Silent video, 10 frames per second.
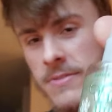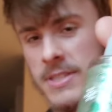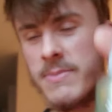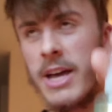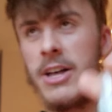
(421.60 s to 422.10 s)

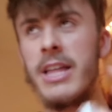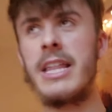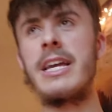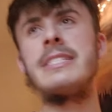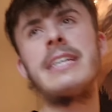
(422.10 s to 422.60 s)
smell,
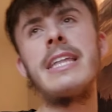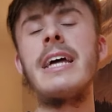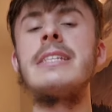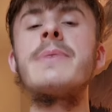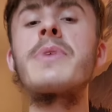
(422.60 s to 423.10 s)
and I did
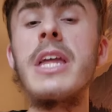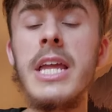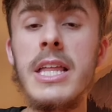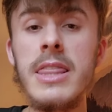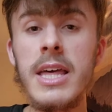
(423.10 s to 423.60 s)
end up
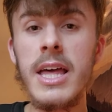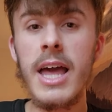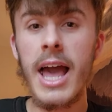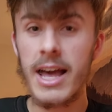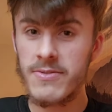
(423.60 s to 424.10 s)
getting
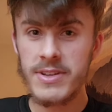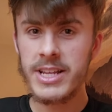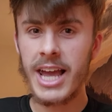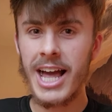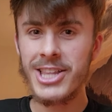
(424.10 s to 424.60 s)
the
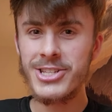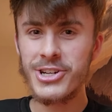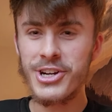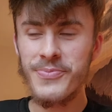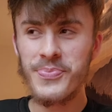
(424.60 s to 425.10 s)
advent
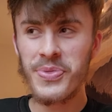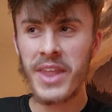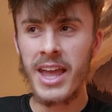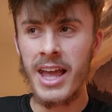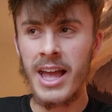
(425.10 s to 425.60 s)
calendar
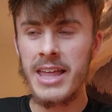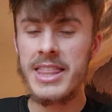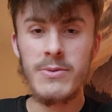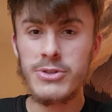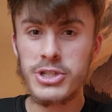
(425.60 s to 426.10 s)

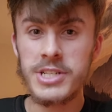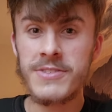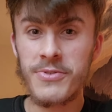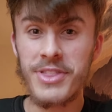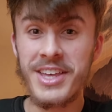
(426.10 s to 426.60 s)
that was
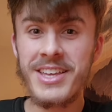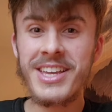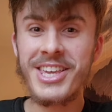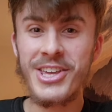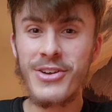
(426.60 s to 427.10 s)
just for the
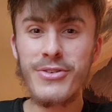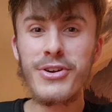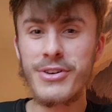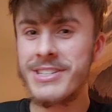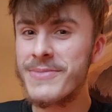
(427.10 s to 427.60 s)
cute
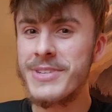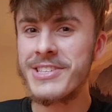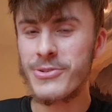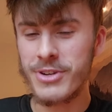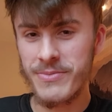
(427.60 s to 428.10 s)

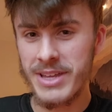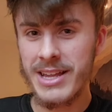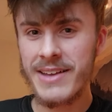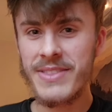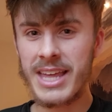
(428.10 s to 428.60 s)
Christmas
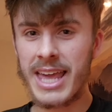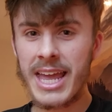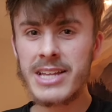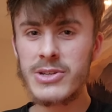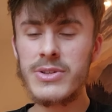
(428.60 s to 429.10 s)
ornament of the
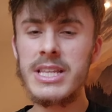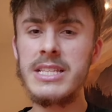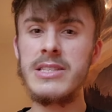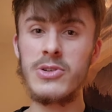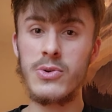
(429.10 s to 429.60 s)
candle that
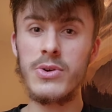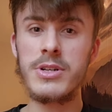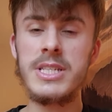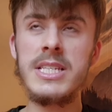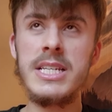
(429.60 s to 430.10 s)
of
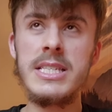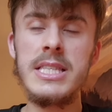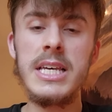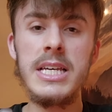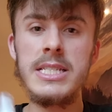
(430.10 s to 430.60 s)
course is
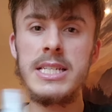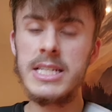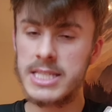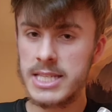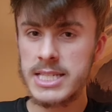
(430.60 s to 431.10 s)
the
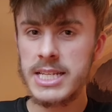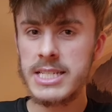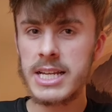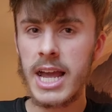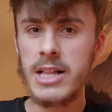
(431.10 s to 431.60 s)
Tis the
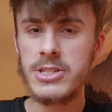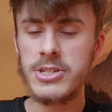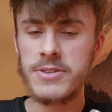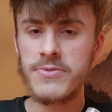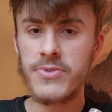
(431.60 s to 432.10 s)
Season
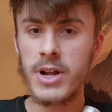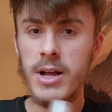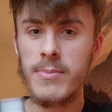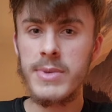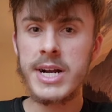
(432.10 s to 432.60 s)
calendar
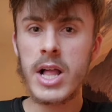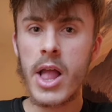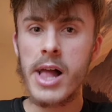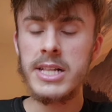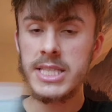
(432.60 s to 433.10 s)
from
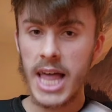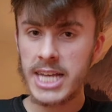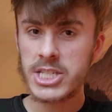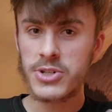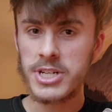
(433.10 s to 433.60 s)

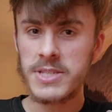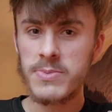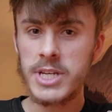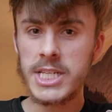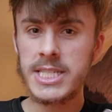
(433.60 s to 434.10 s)
last
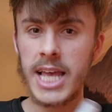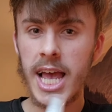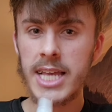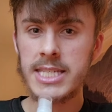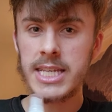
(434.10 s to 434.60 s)
Christmas
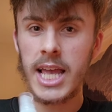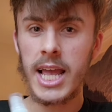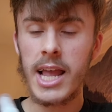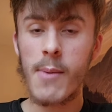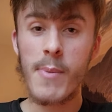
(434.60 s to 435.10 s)
as
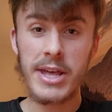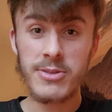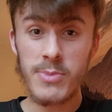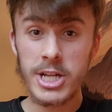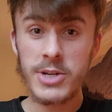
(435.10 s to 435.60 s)
a Bath
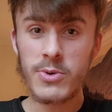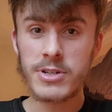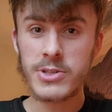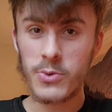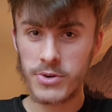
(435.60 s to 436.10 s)
& Body
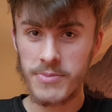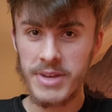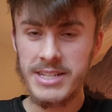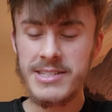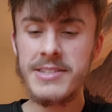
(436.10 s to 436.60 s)
Works
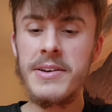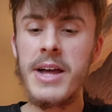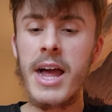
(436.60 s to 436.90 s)
ornament.